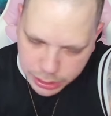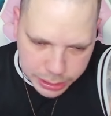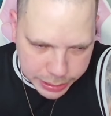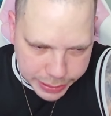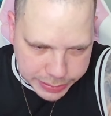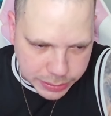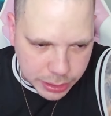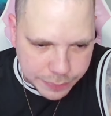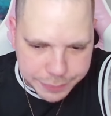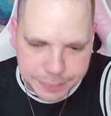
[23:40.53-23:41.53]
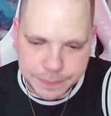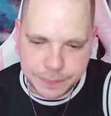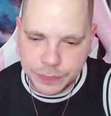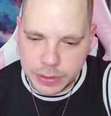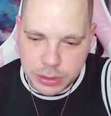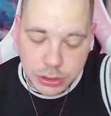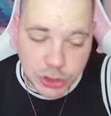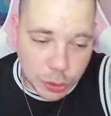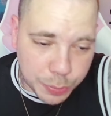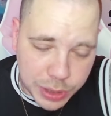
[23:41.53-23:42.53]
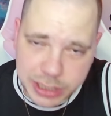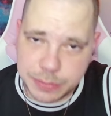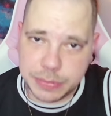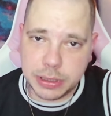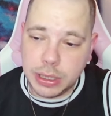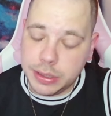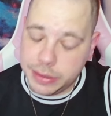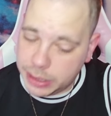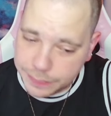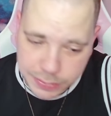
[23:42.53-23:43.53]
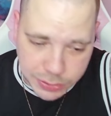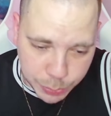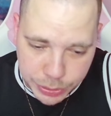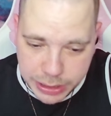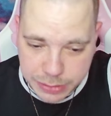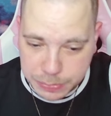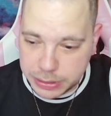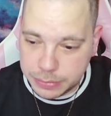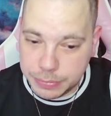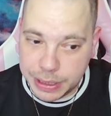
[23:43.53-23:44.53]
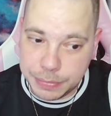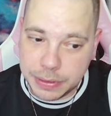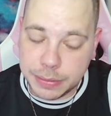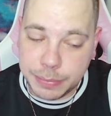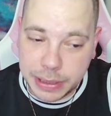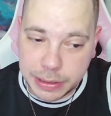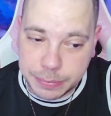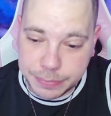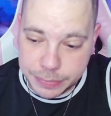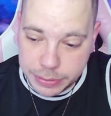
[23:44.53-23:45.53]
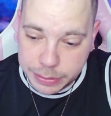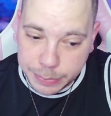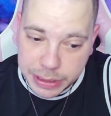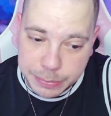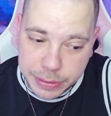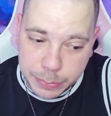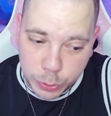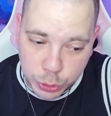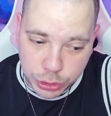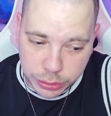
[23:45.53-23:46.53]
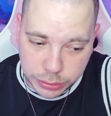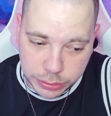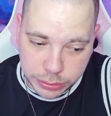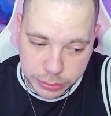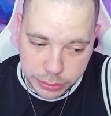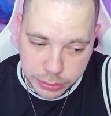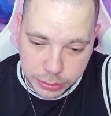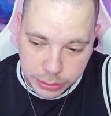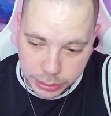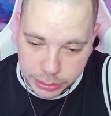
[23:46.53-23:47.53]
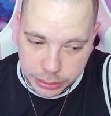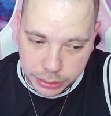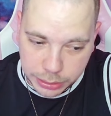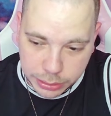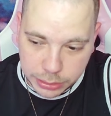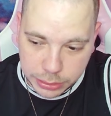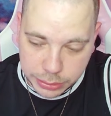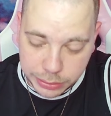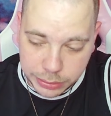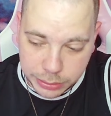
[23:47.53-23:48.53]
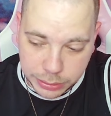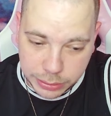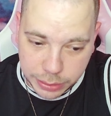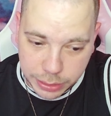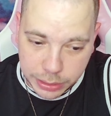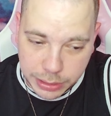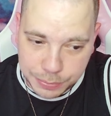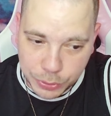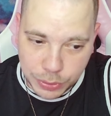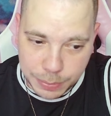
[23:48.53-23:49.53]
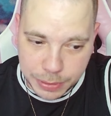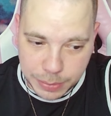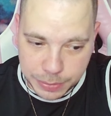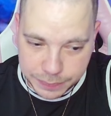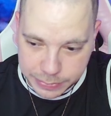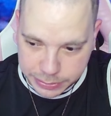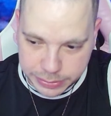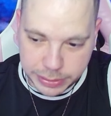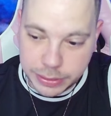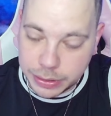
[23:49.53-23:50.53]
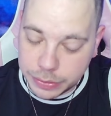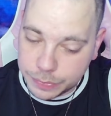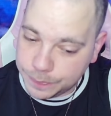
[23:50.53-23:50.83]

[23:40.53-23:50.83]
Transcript: hats off, surprised me. Not even surprised me, he made me emotional. He brought up a couple of things that, you know,